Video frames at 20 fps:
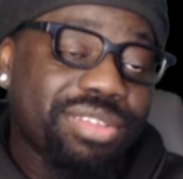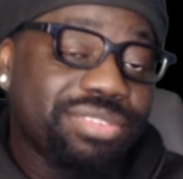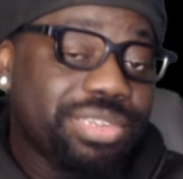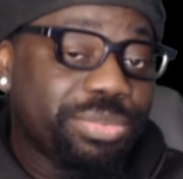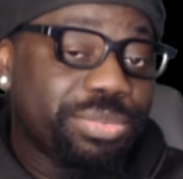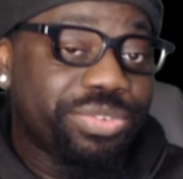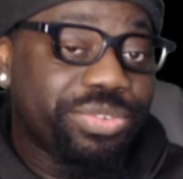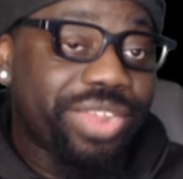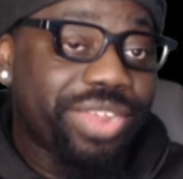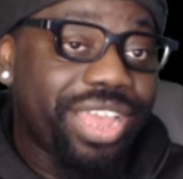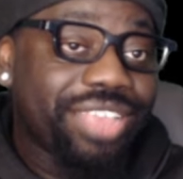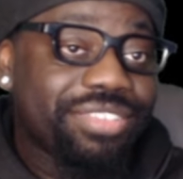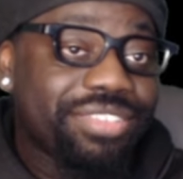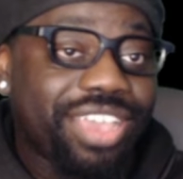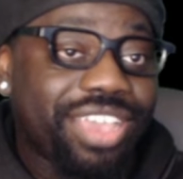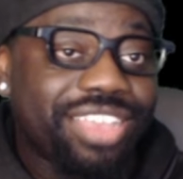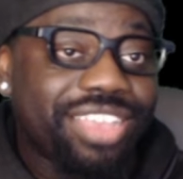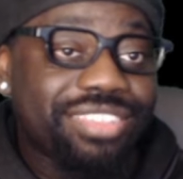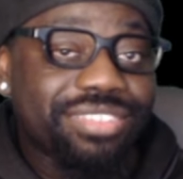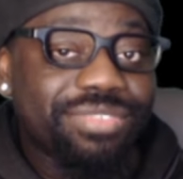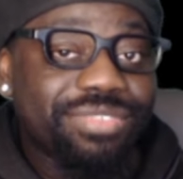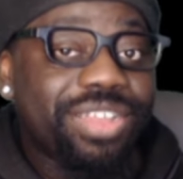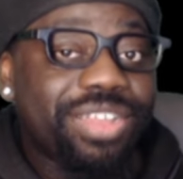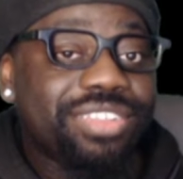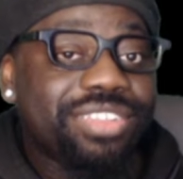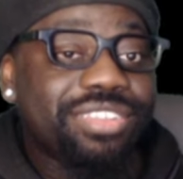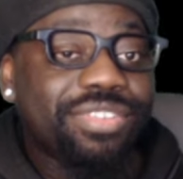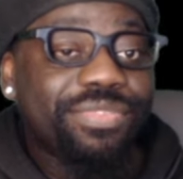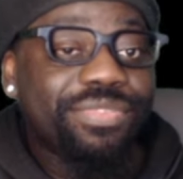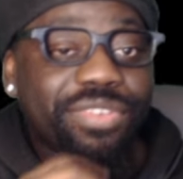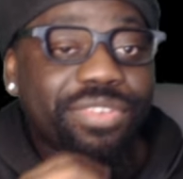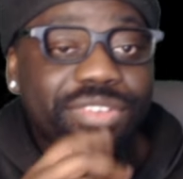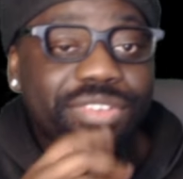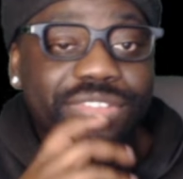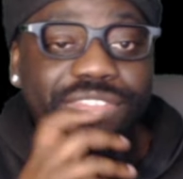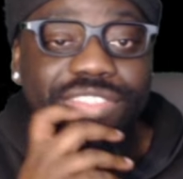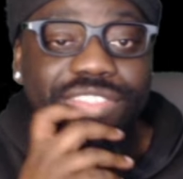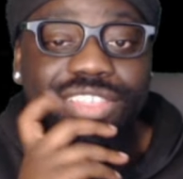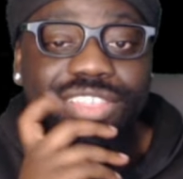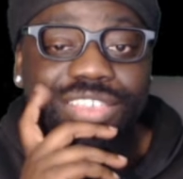Jimmy reacts. You guys can watch the full
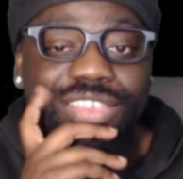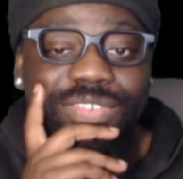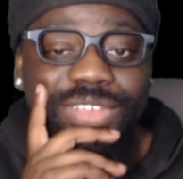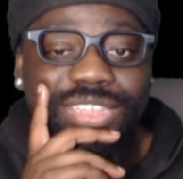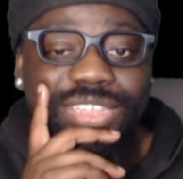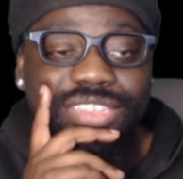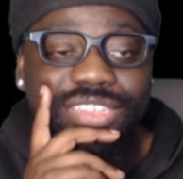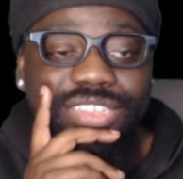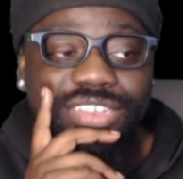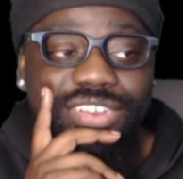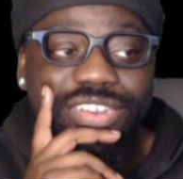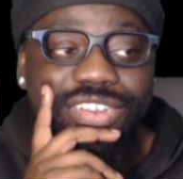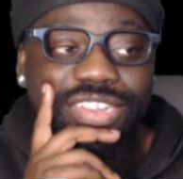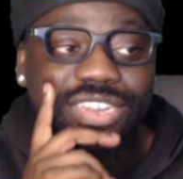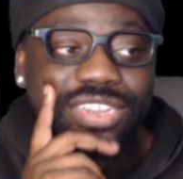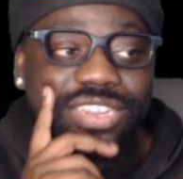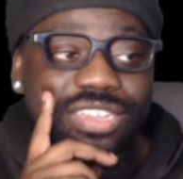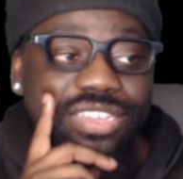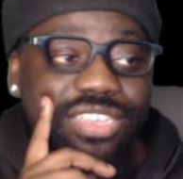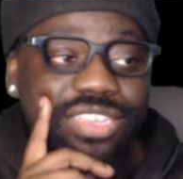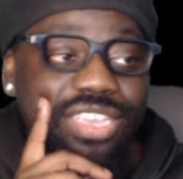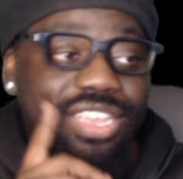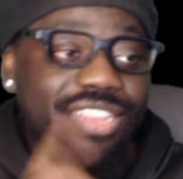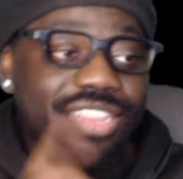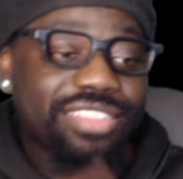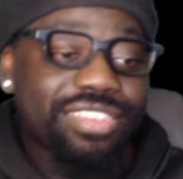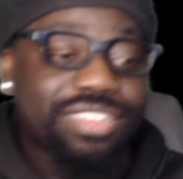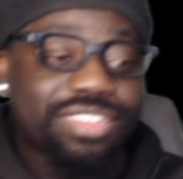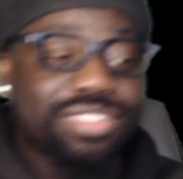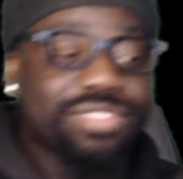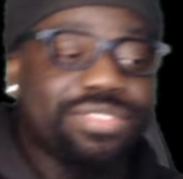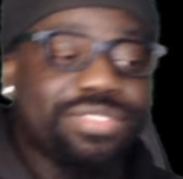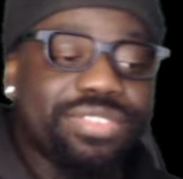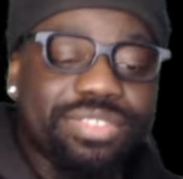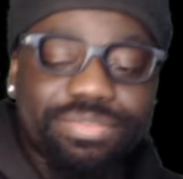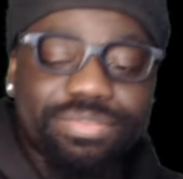thing right there. And uh, yeah, let's get to it.